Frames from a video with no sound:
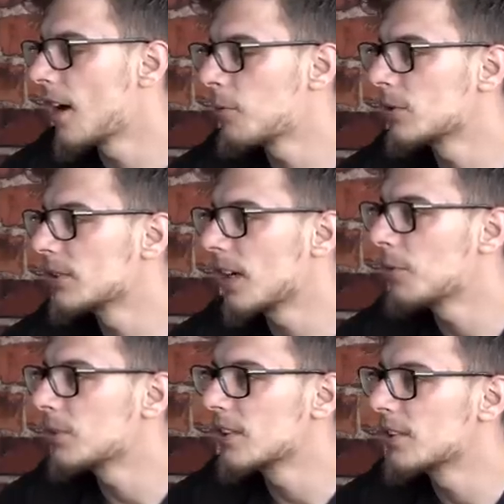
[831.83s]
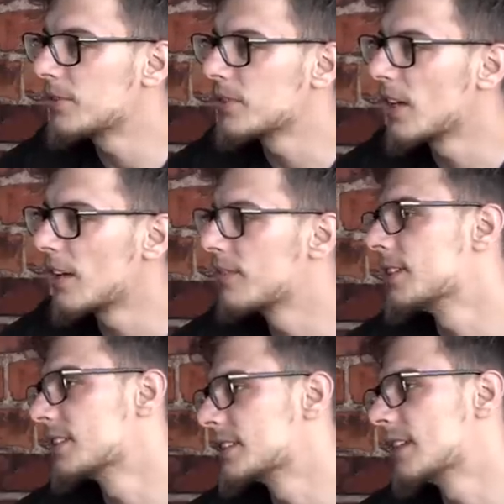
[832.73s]
will love to have
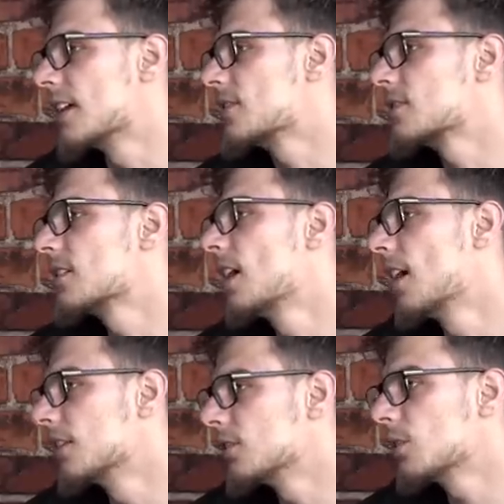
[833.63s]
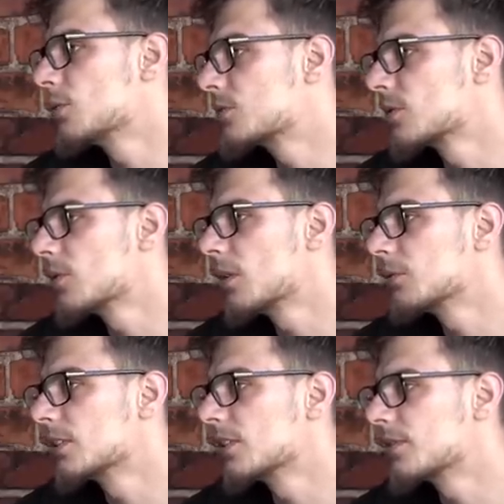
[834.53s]
this dash, and also I
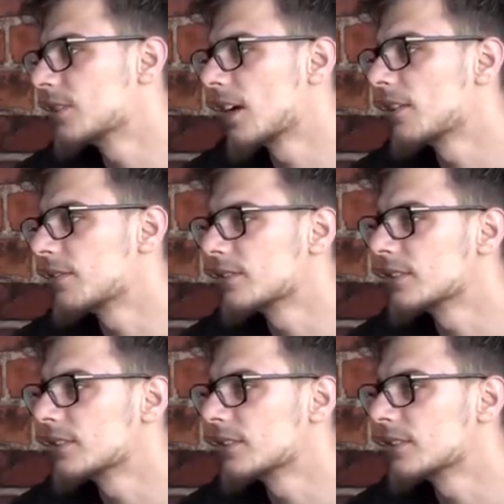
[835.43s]
would love to have